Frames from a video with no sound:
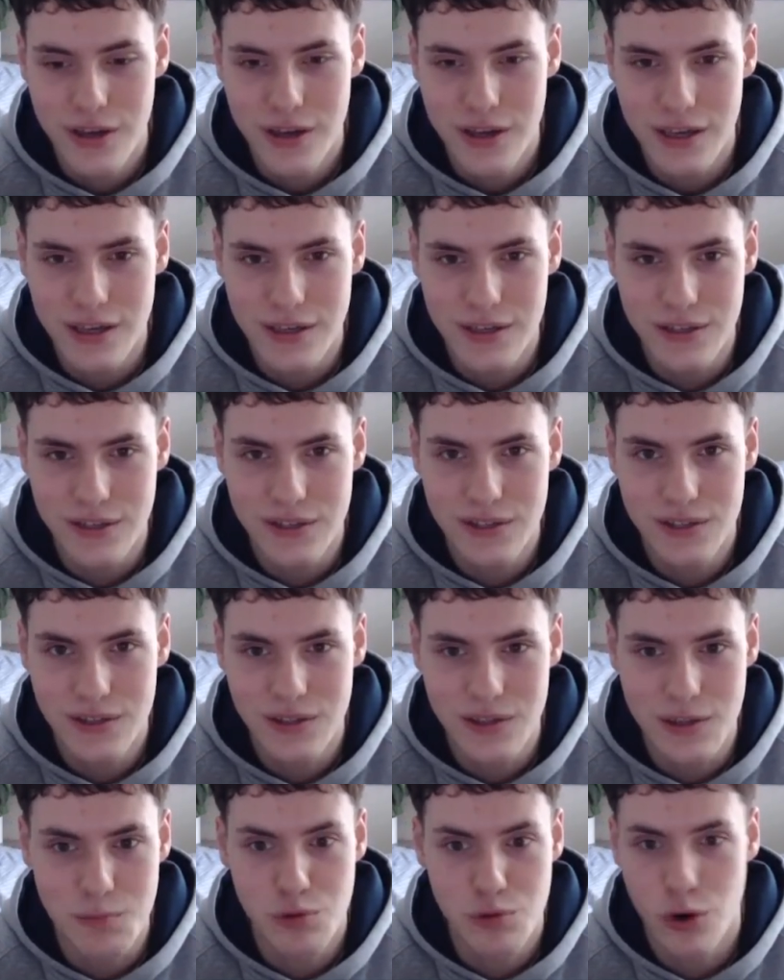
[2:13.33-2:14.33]
is
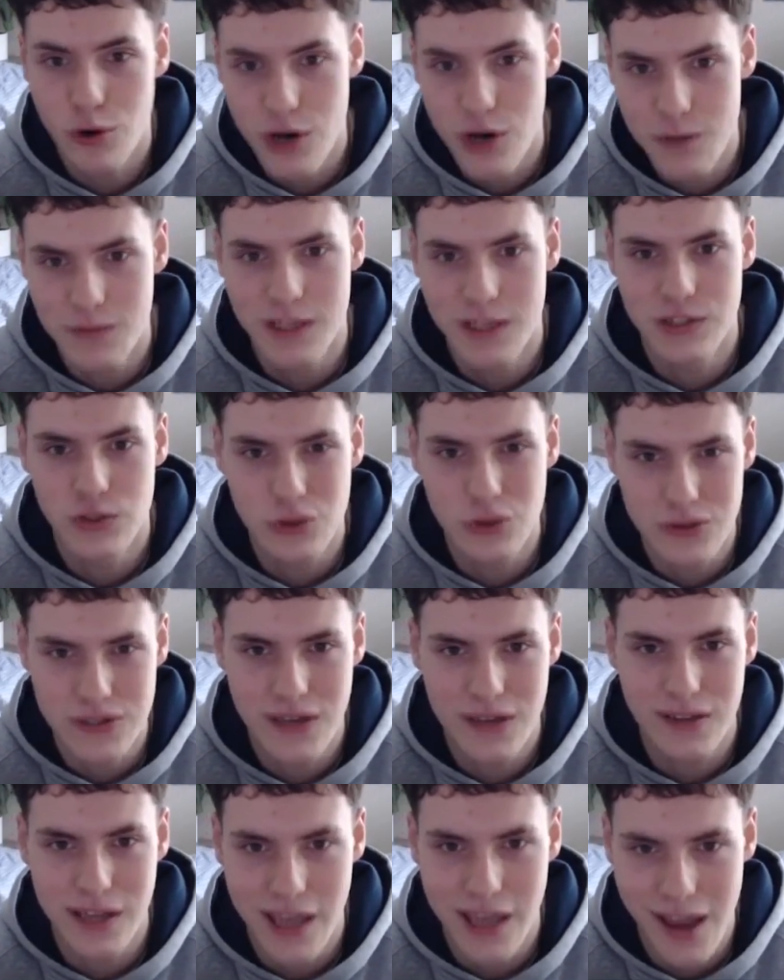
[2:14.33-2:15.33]
the program that sorts
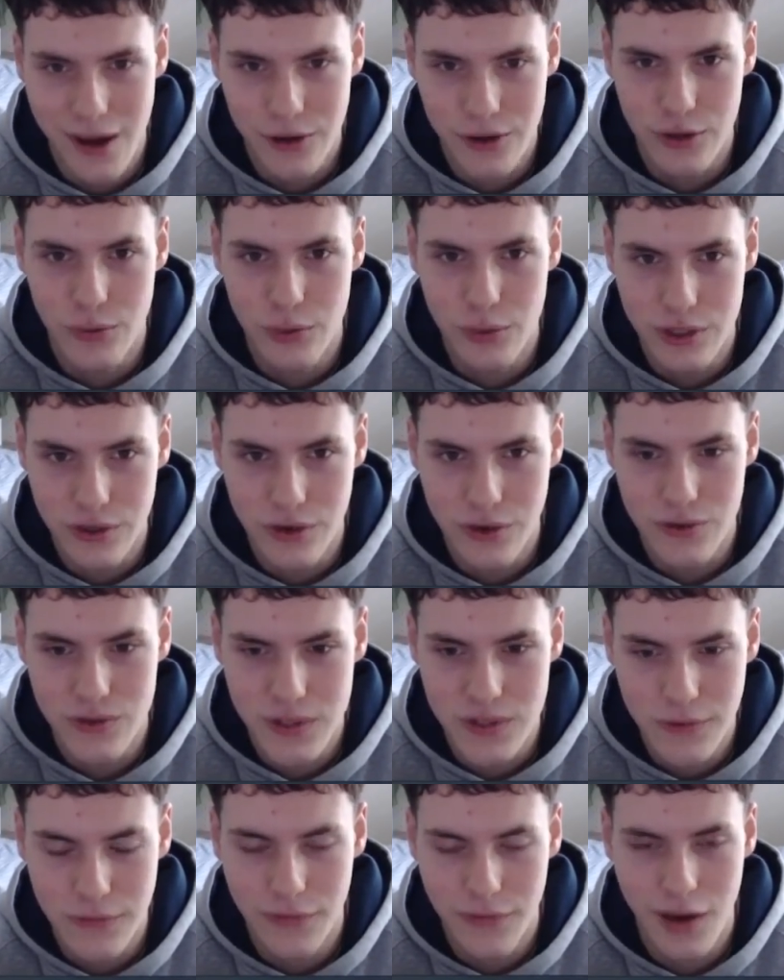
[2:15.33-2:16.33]
out like how your
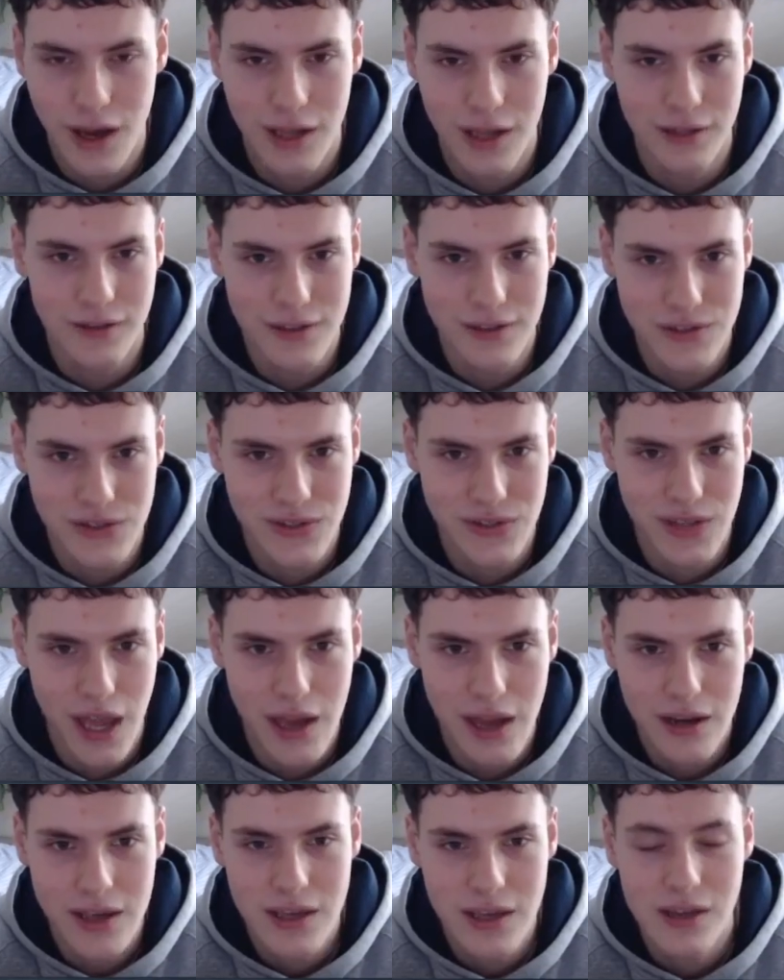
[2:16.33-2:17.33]
windows define this and
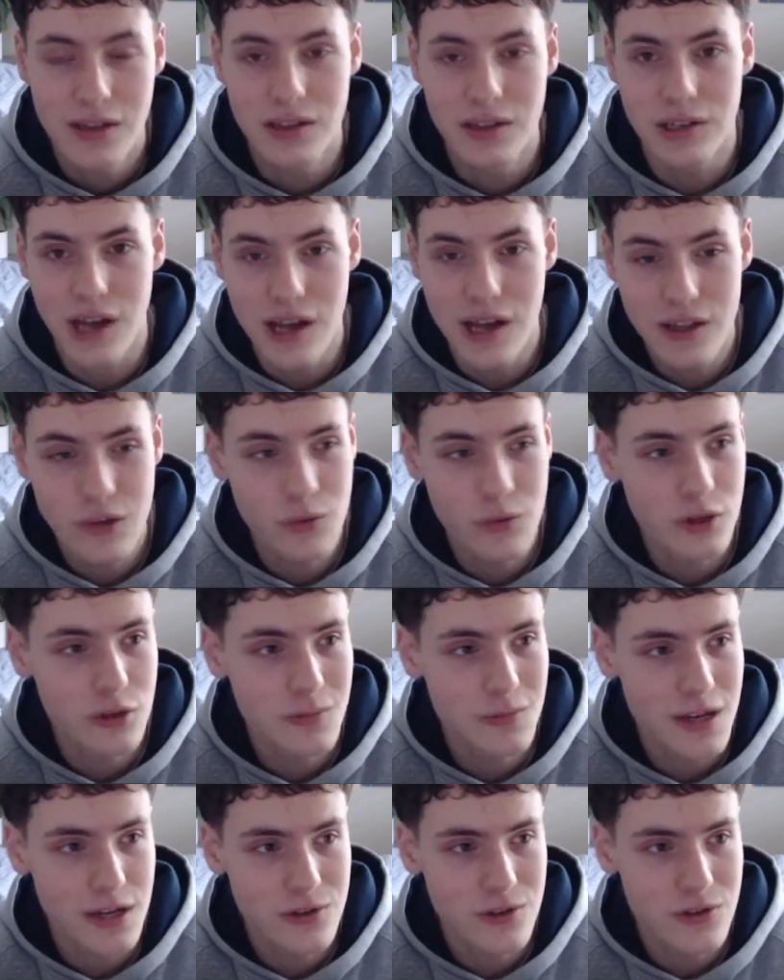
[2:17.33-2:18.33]
that. And tiling window
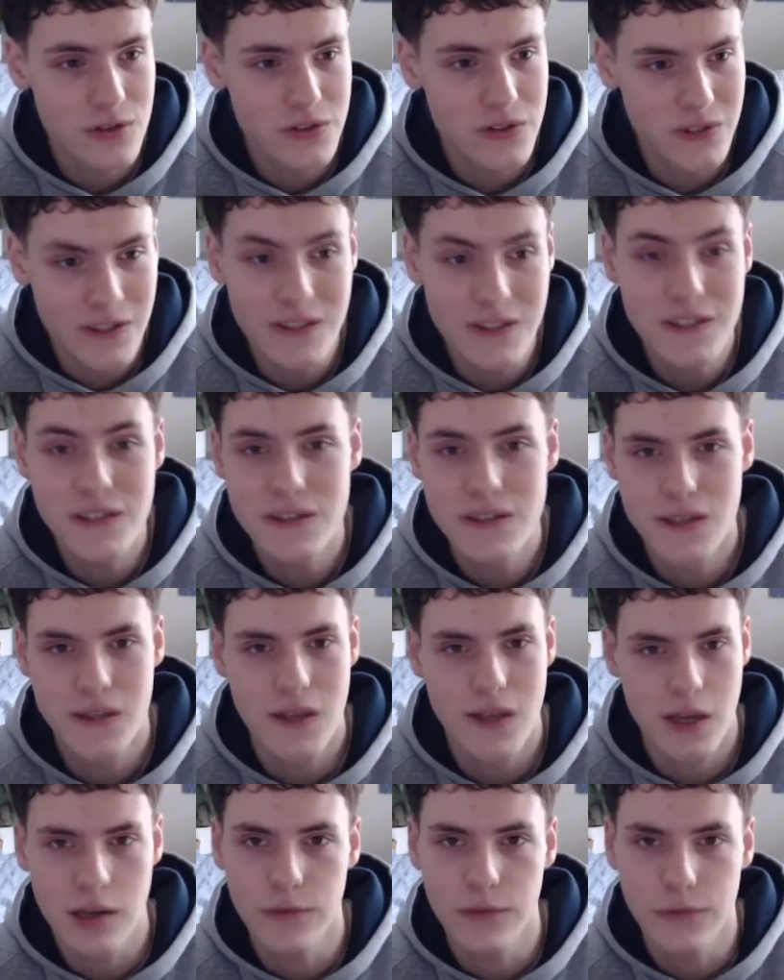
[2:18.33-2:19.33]
managers, this is in
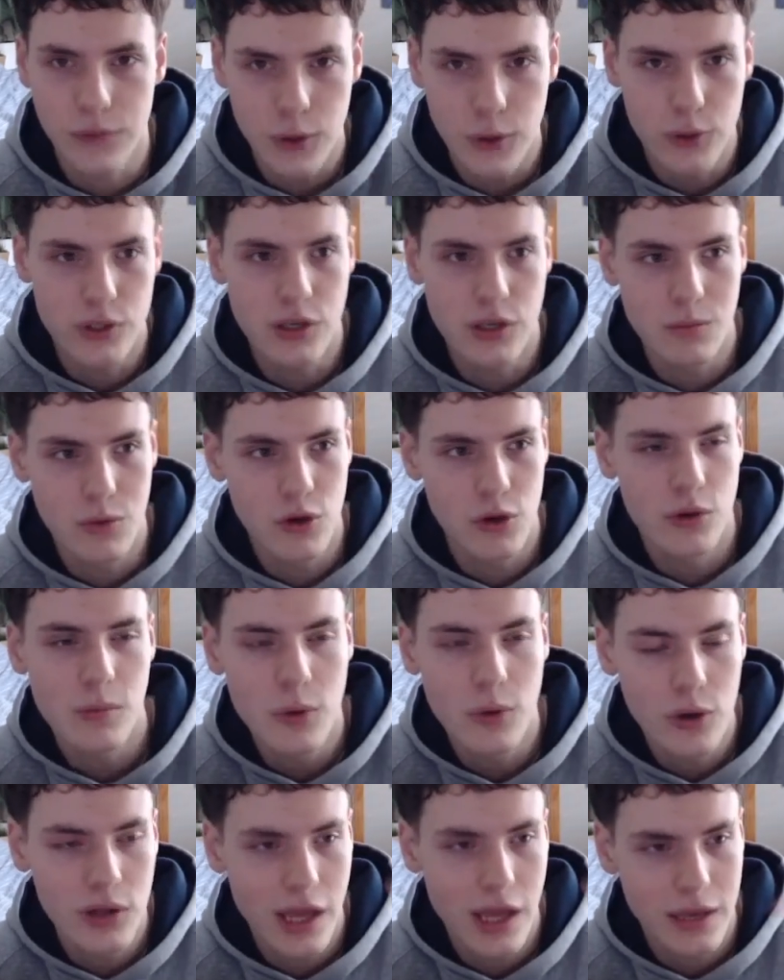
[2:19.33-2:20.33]
like a floating mode,
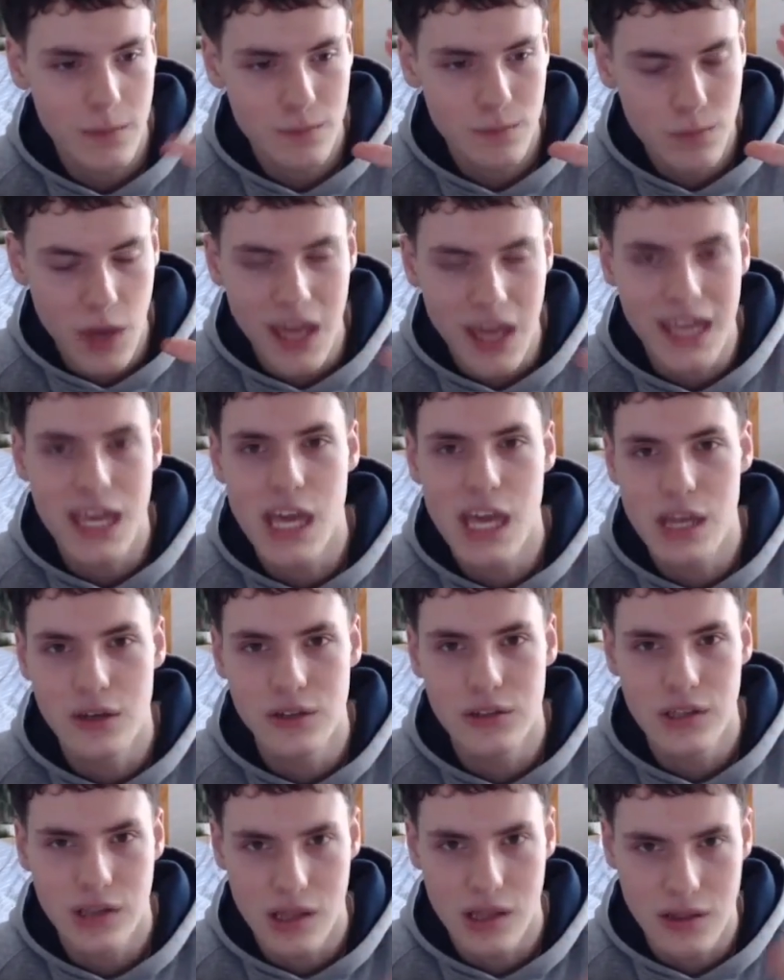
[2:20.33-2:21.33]
more like
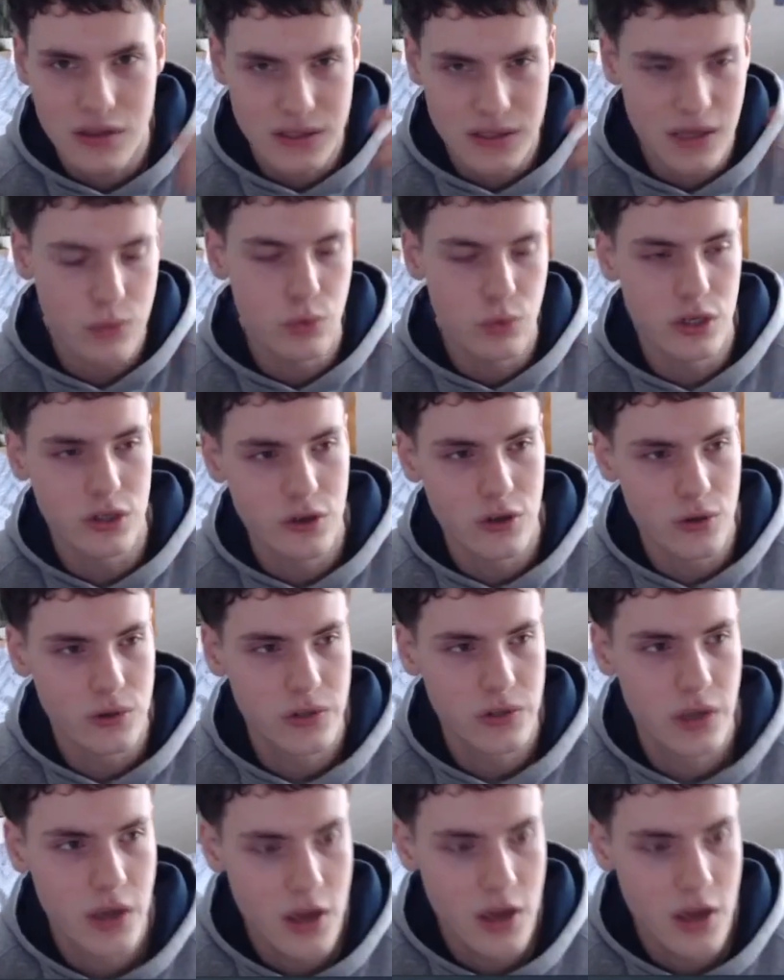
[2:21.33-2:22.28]
akin to like, let's say windows,